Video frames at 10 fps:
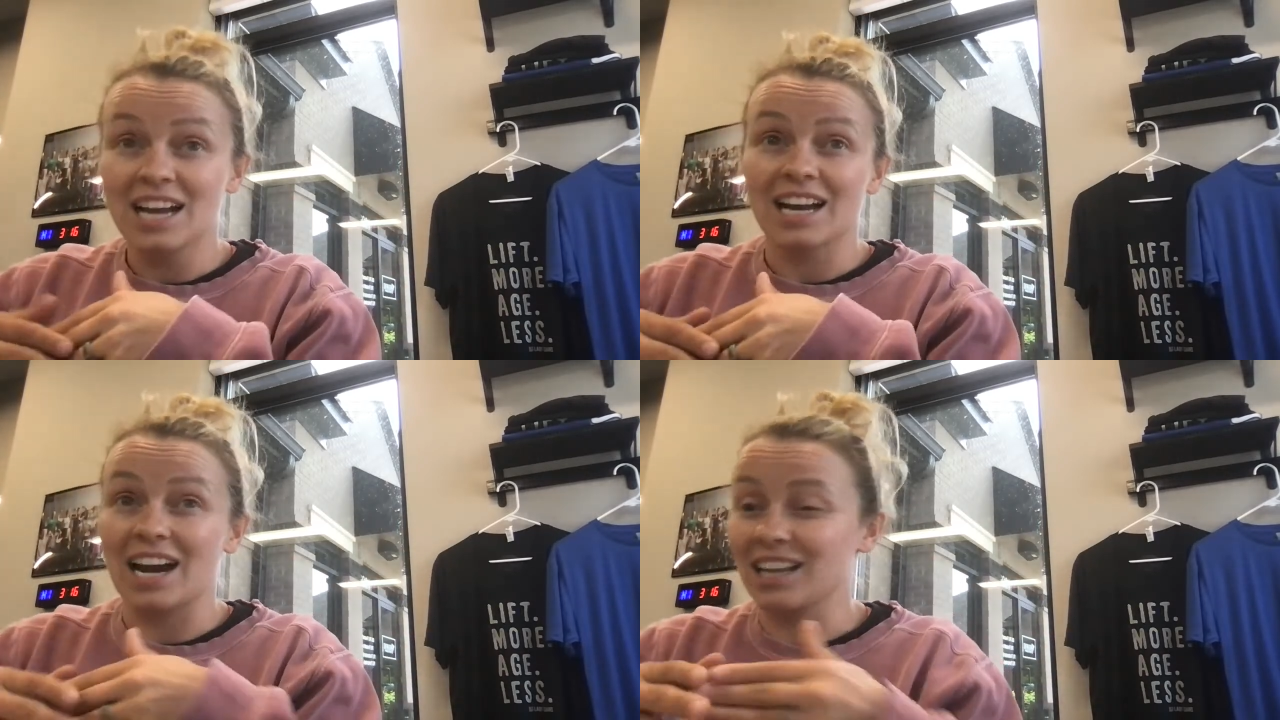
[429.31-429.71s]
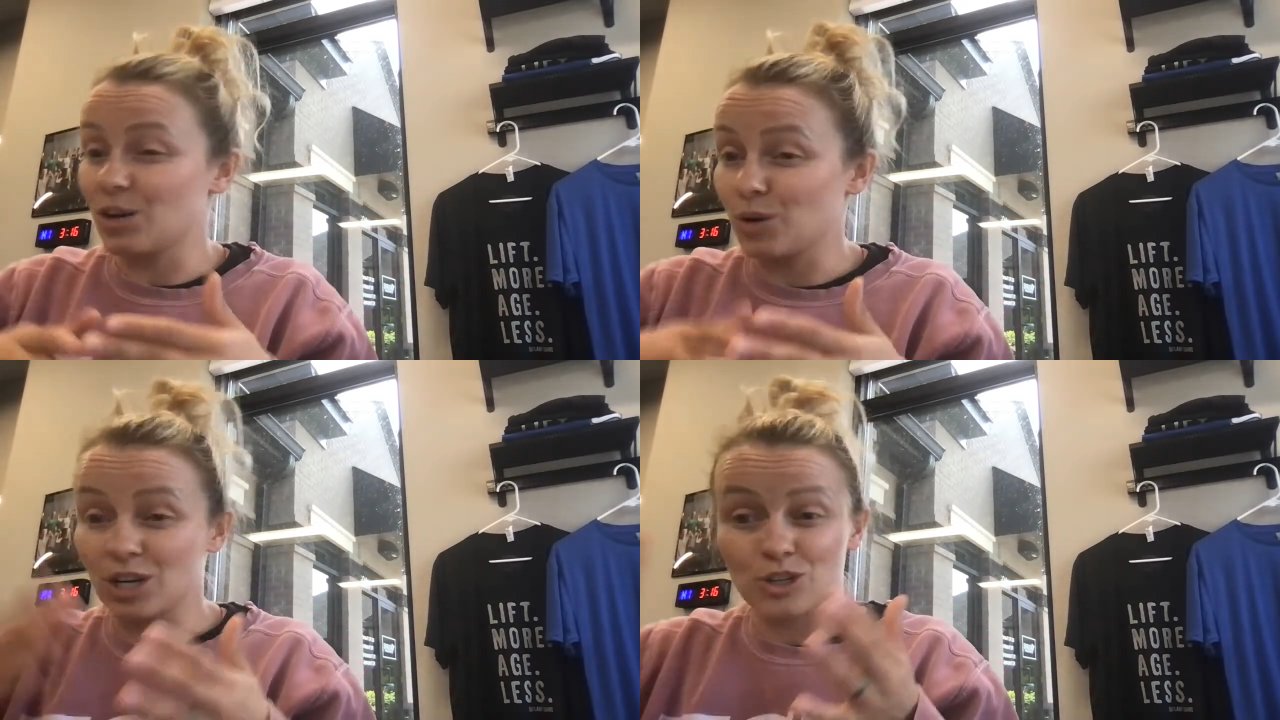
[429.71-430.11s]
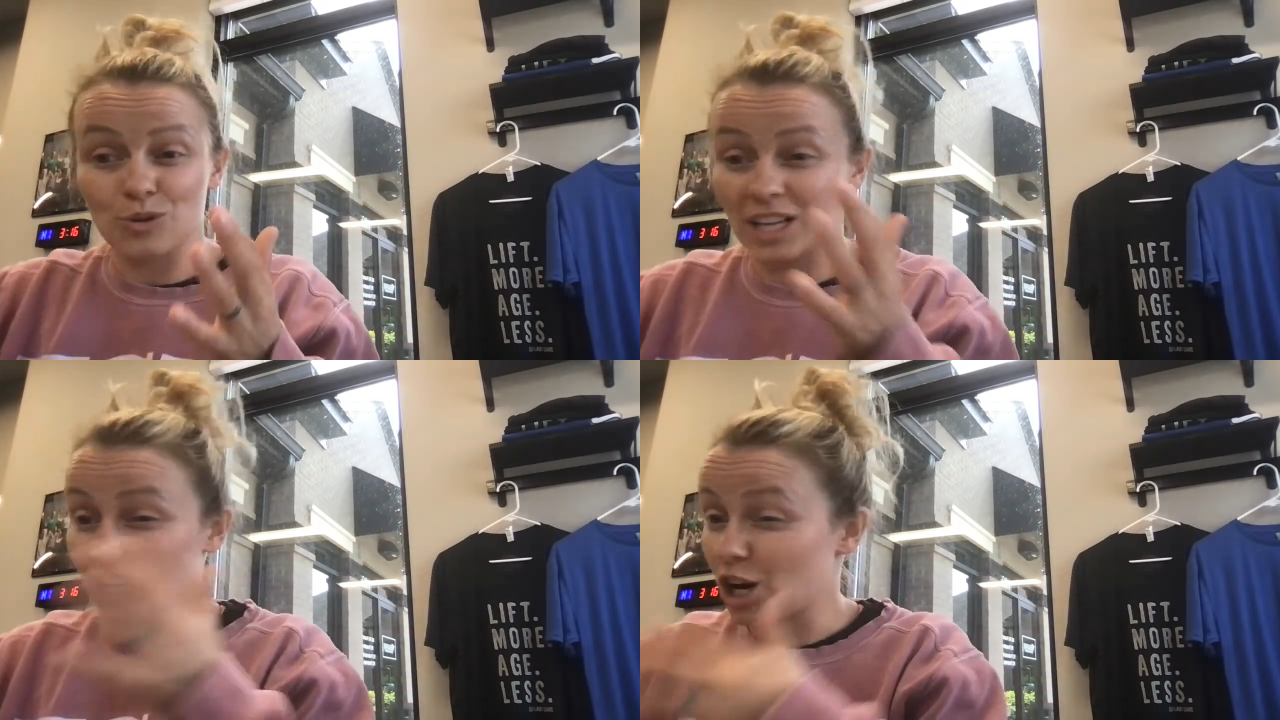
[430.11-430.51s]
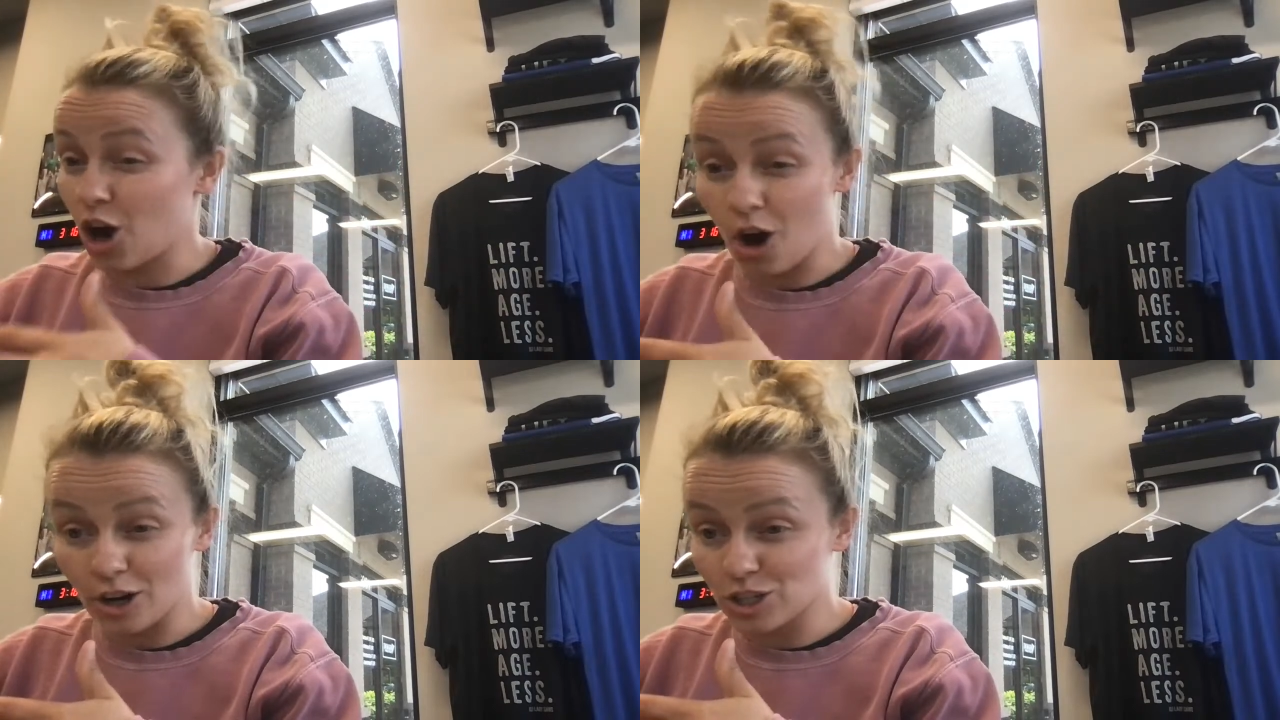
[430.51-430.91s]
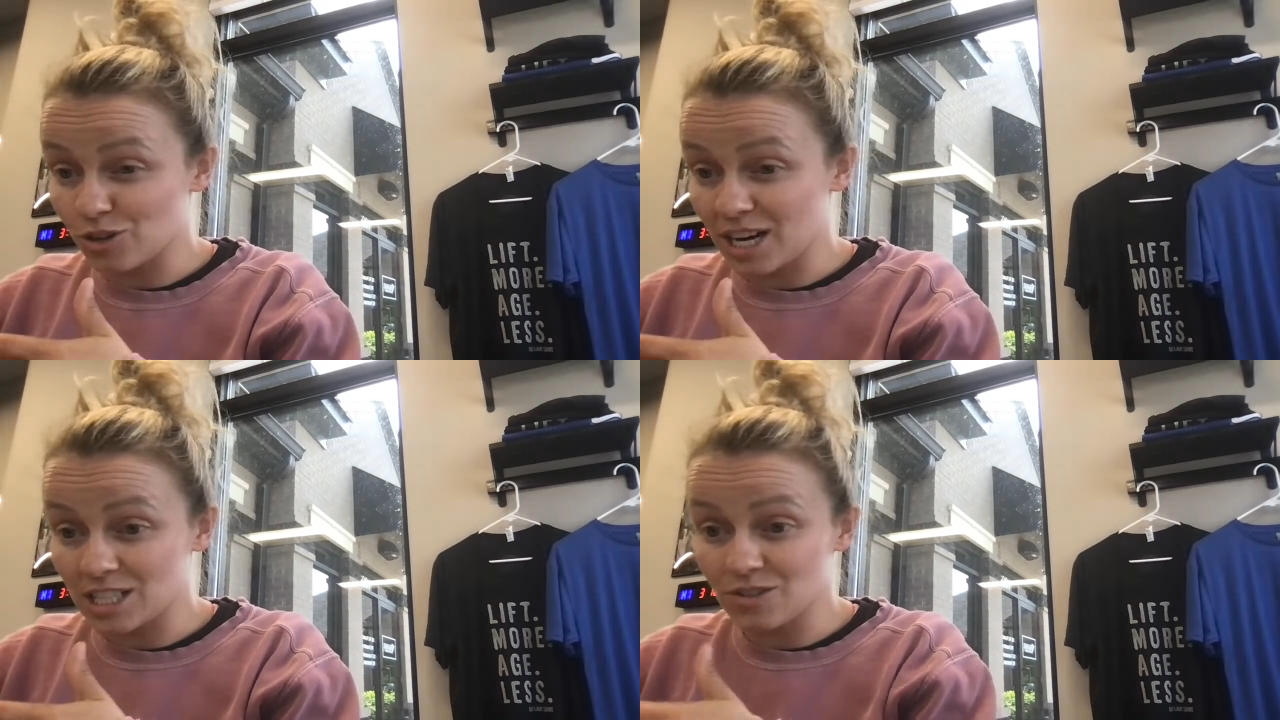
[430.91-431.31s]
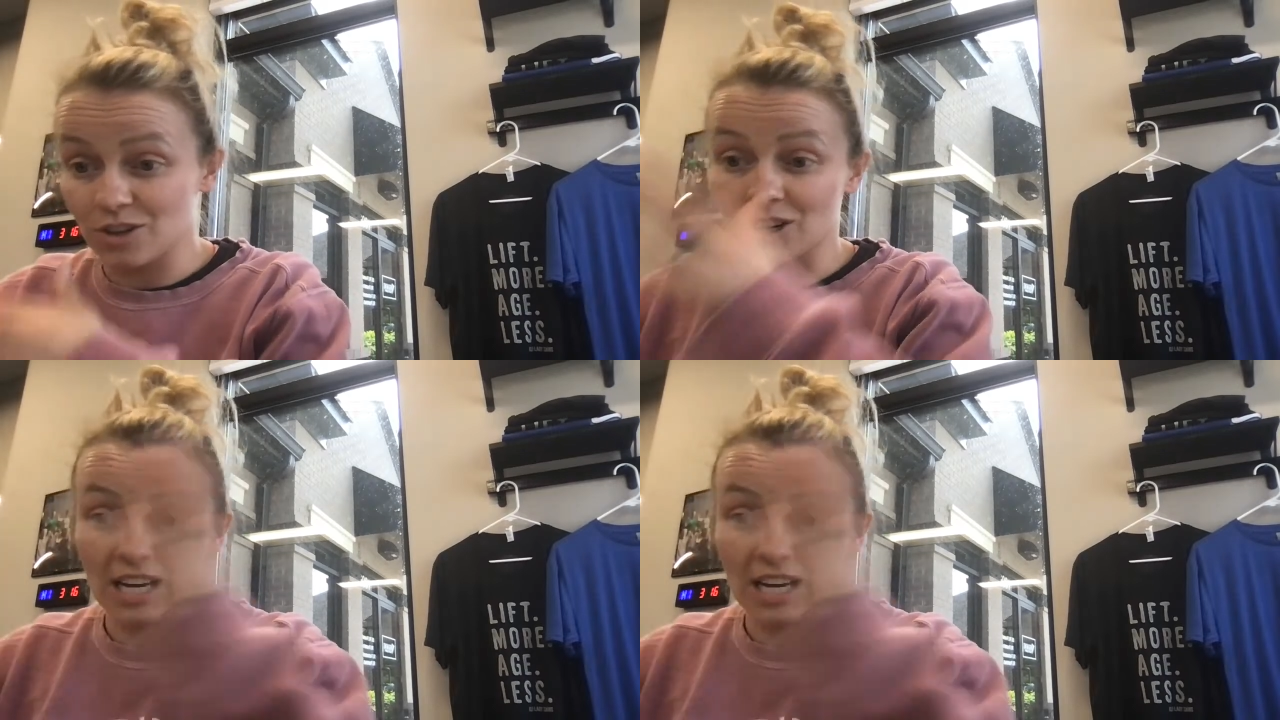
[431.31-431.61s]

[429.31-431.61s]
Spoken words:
kind of like when you're doing like a car transfer,